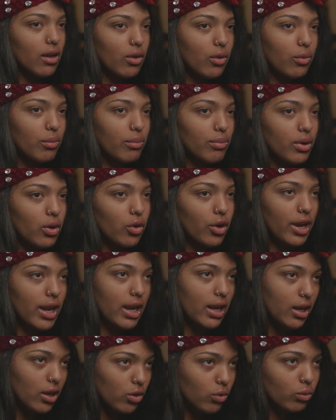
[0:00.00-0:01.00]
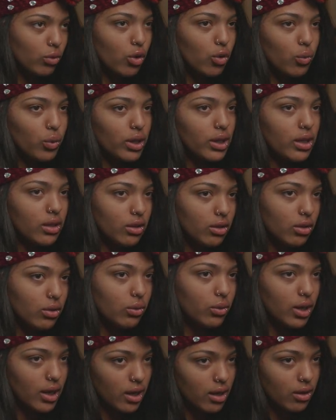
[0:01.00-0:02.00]
help or they don't know what to do
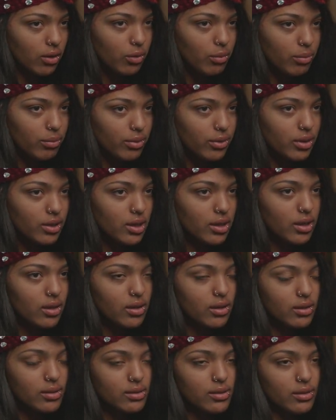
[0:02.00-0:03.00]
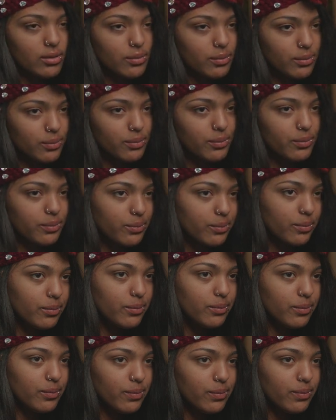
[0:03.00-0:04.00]
to help. They'll have an
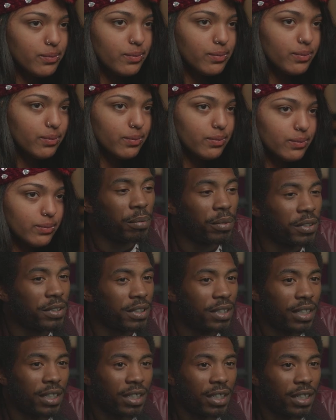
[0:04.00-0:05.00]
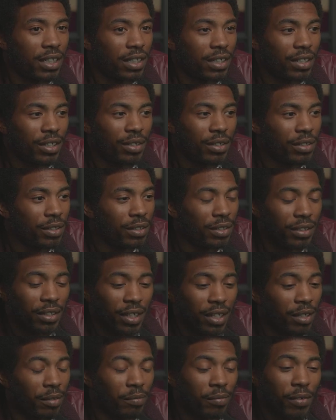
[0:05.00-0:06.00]
entire court proceeding
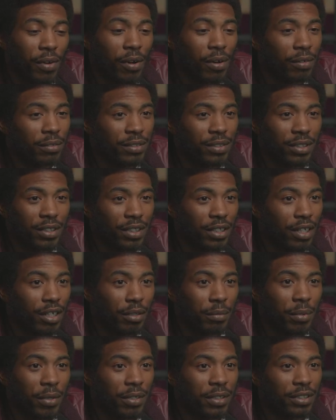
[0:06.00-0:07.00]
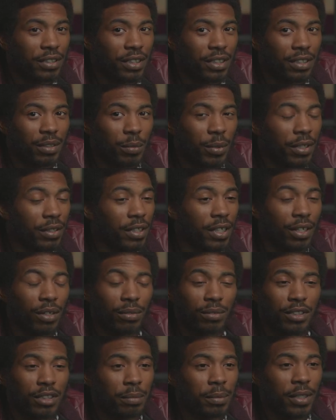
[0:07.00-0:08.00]
that involves a young person where they
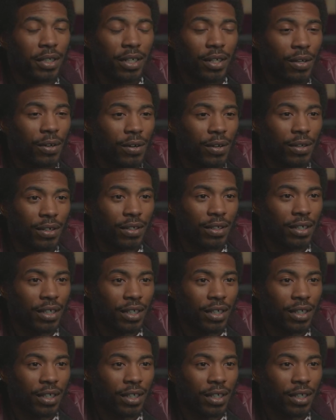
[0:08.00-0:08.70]
don't speak at all.